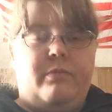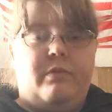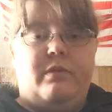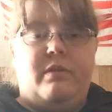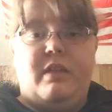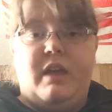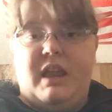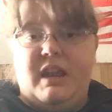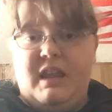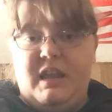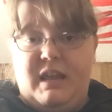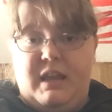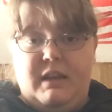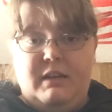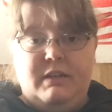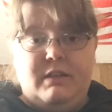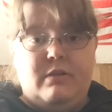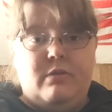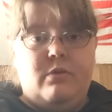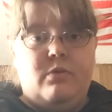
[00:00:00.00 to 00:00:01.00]
then
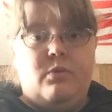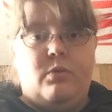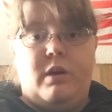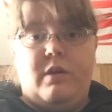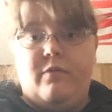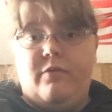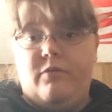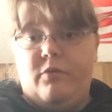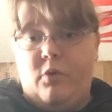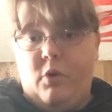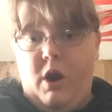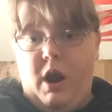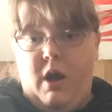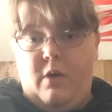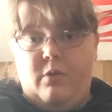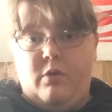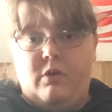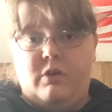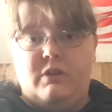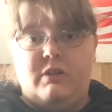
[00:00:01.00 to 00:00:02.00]
eat, wait 4
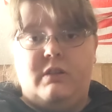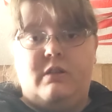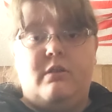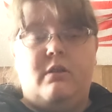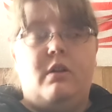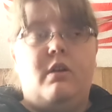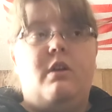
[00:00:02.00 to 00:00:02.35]
hours,